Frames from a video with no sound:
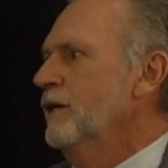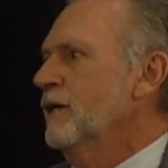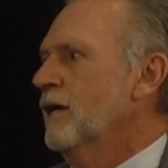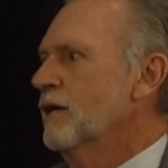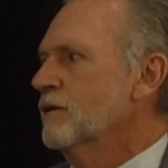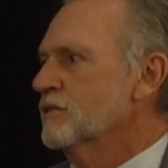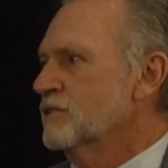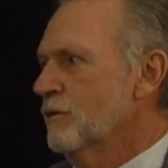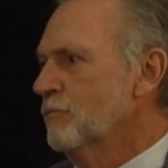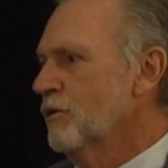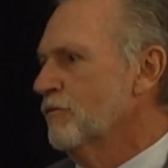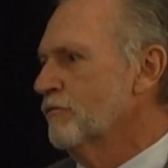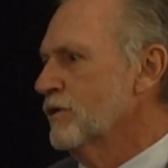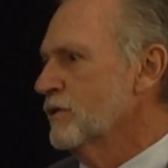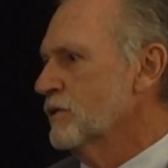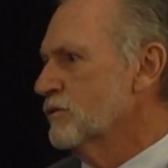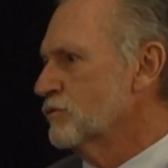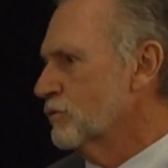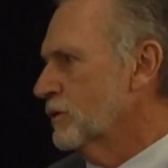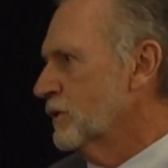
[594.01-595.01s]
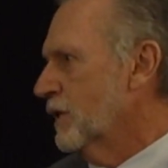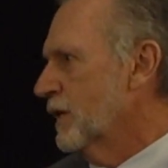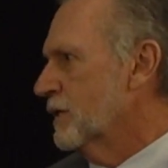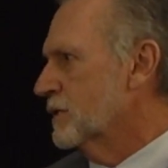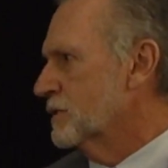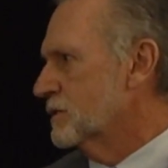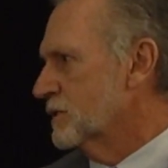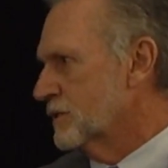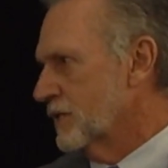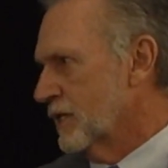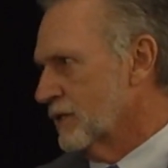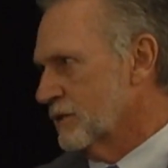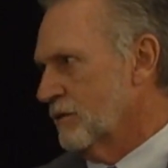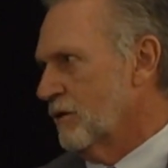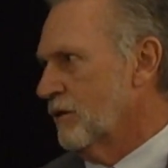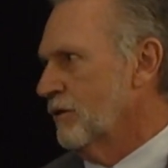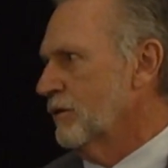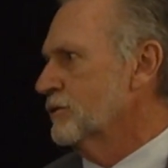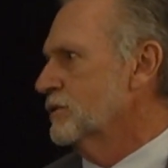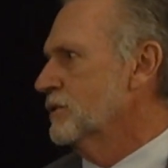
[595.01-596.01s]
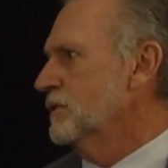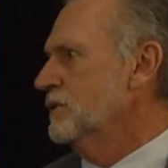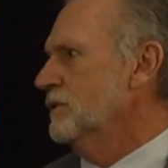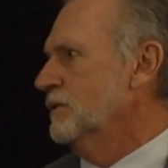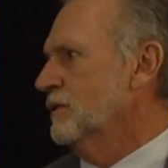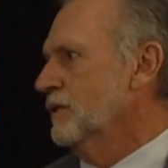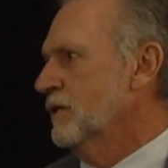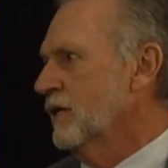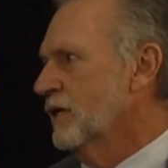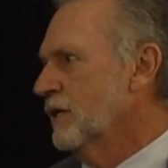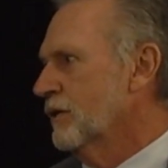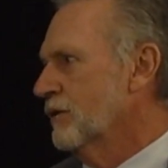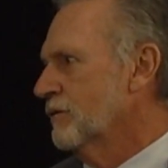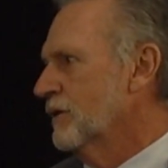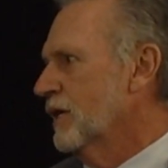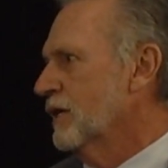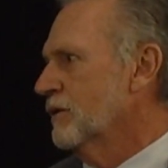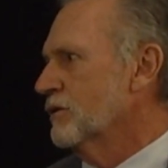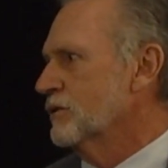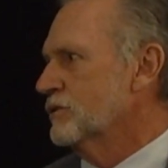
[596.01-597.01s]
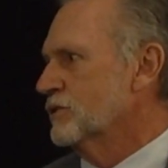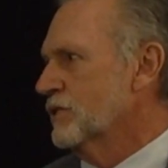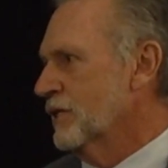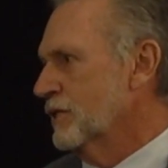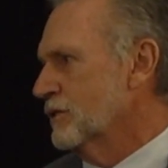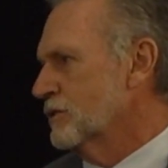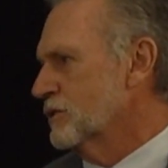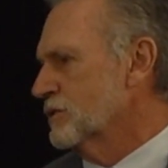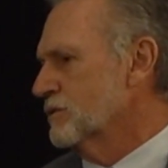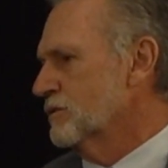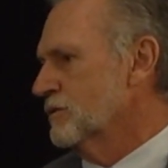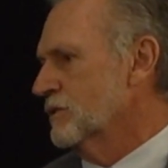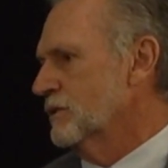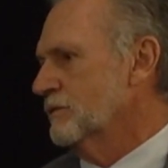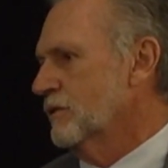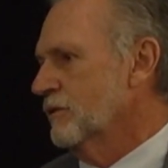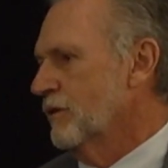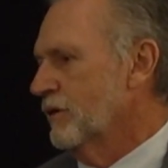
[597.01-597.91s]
And some of it is related to technology and the changes,